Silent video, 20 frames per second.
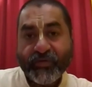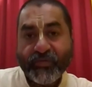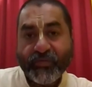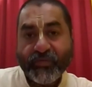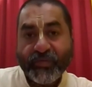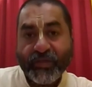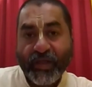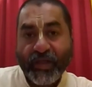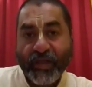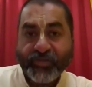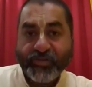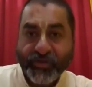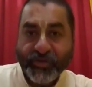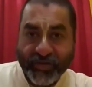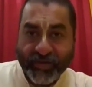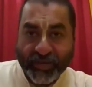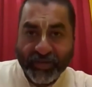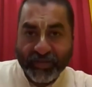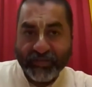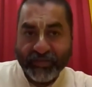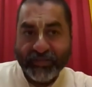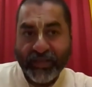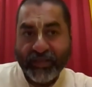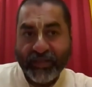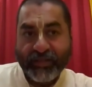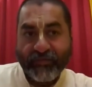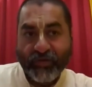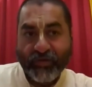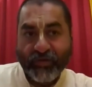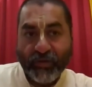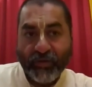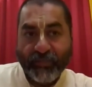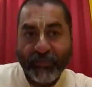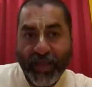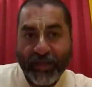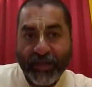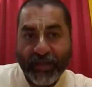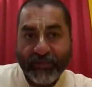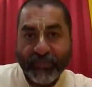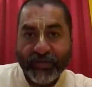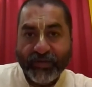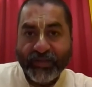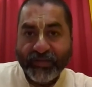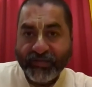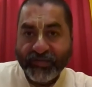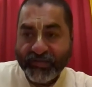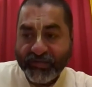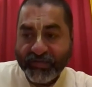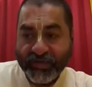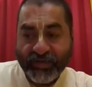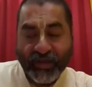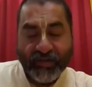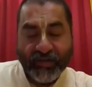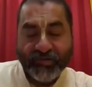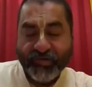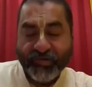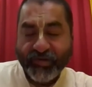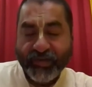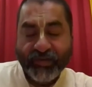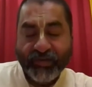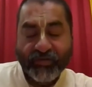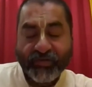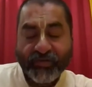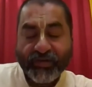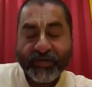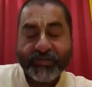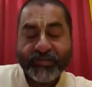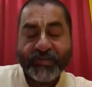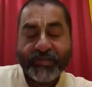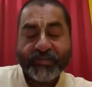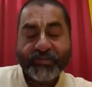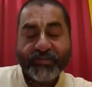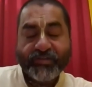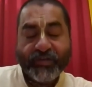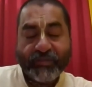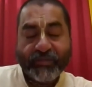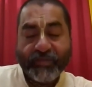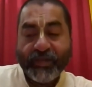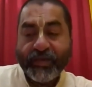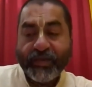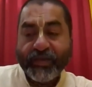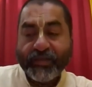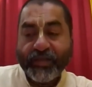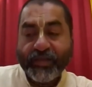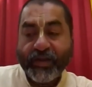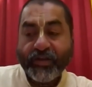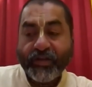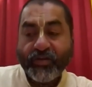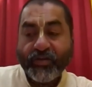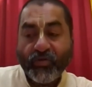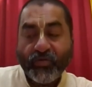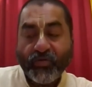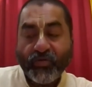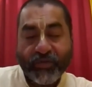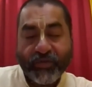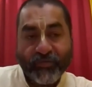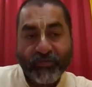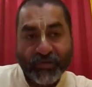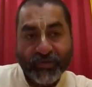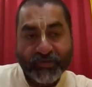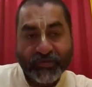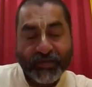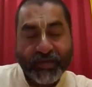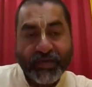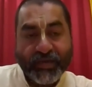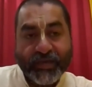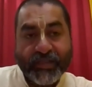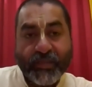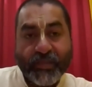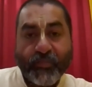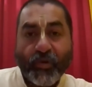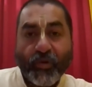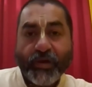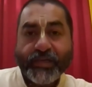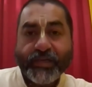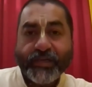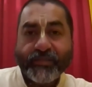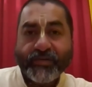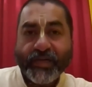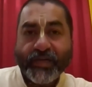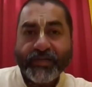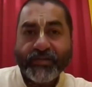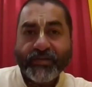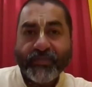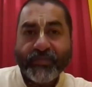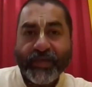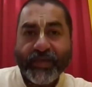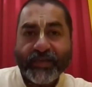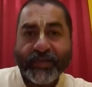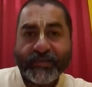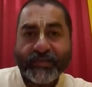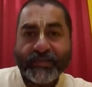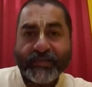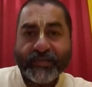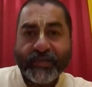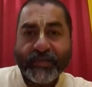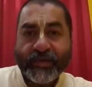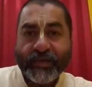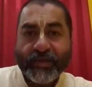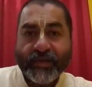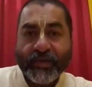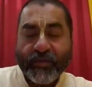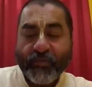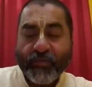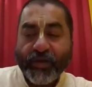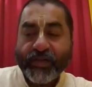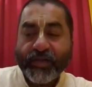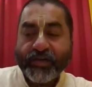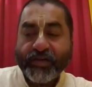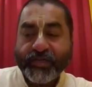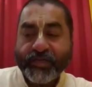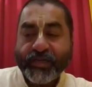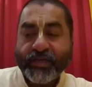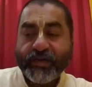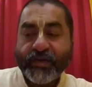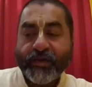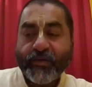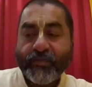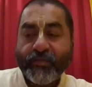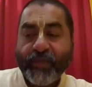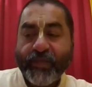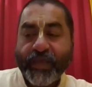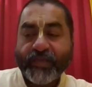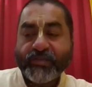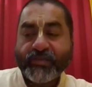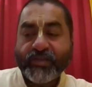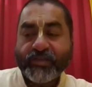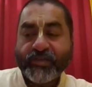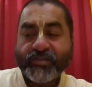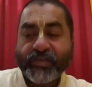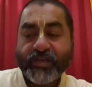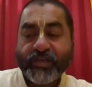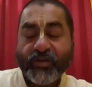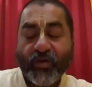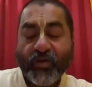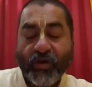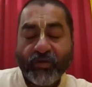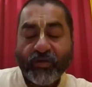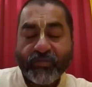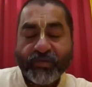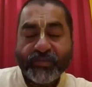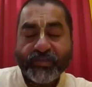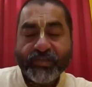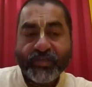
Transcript: Culturally, they were not bad, but they just couldn't adjust to him. They didn't know who he was. The point I'm trying to make is, when Krishna makes such enormous